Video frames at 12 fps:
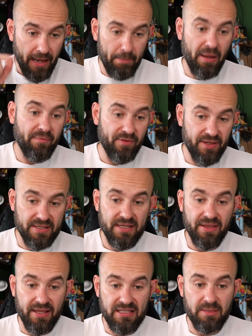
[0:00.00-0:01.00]
I'm pumped for this.
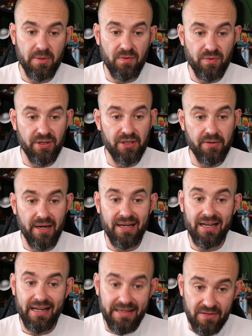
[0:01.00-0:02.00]
I think it's going to be really
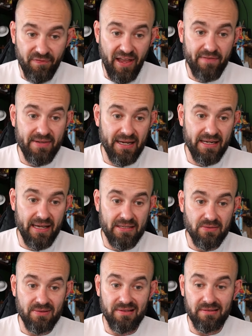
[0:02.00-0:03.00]
great. It is $5.99,
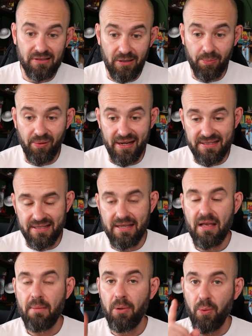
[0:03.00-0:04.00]
so it's a little
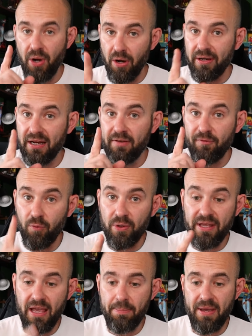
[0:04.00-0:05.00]
pricey, but we are getting
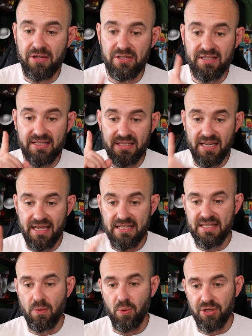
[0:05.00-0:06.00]
48 pages because it
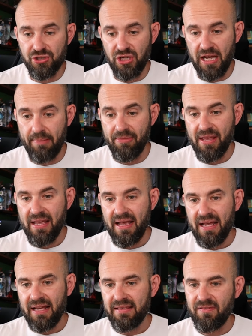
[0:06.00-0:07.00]
is a one shot.
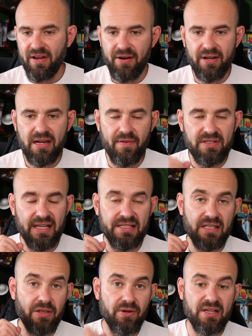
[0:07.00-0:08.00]
The variant covers, like I
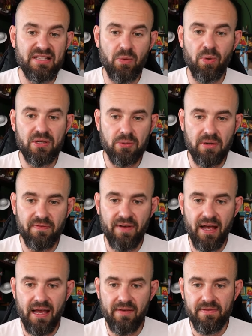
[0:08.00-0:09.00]
said, there is at
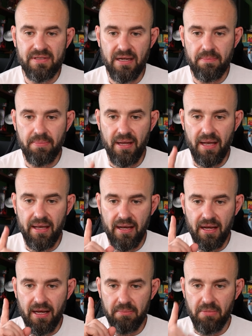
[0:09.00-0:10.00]
125 done by
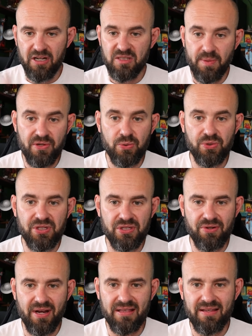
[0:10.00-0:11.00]
um, Mark Spears, which is
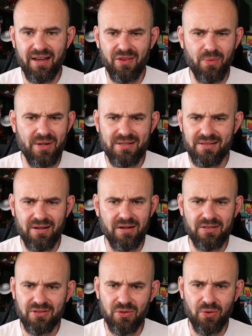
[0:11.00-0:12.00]
great. The other ones
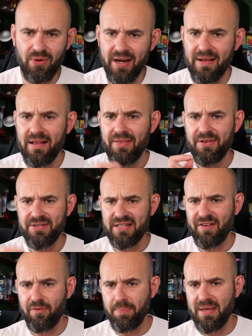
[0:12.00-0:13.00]
aren't so great. There's a
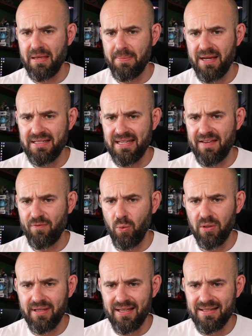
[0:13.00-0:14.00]
cover B by Dave
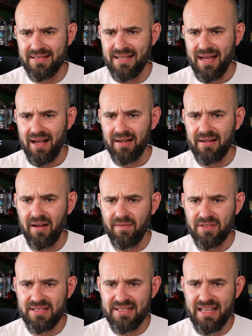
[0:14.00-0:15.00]
Wilkins, a
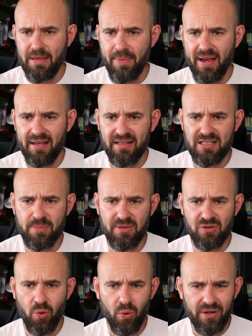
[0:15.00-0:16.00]
cover C by
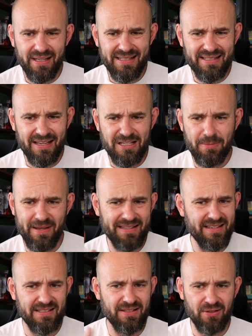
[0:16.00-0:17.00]
Elizabeth Torque, it says, but
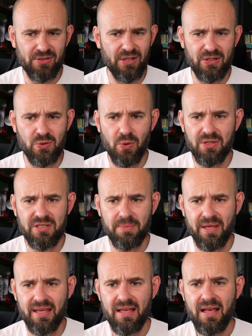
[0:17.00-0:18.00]
it doesn't look like Torque to
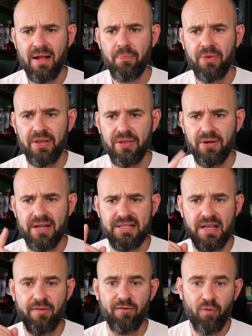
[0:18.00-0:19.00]
me. And there
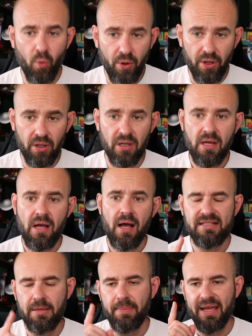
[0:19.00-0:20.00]
is a foil
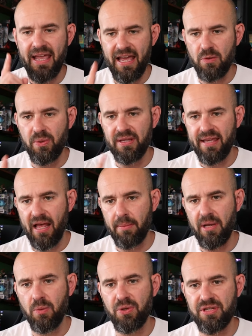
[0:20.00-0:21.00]
done by Edwin
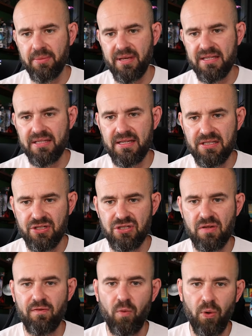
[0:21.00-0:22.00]
Galmon, which I'm guessing is
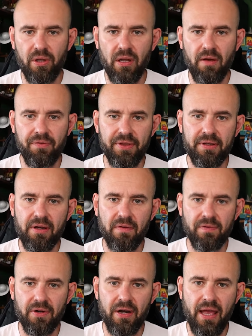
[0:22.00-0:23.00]
just a foil of the
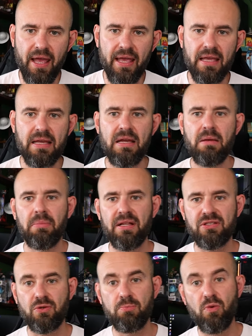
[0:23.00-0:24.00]
cover A. But
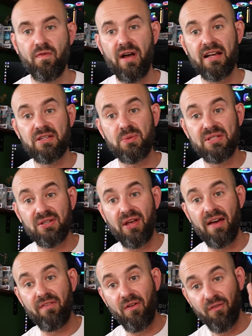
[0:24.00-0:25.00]
let's move on because we still
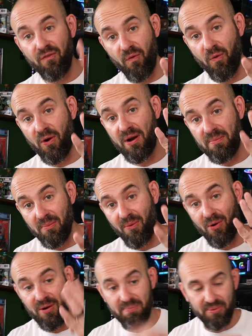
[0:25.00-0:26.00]
have four
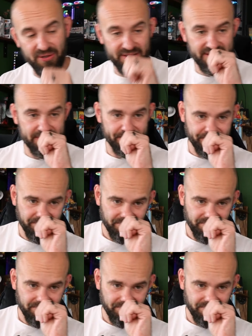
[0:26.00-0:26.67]
more books.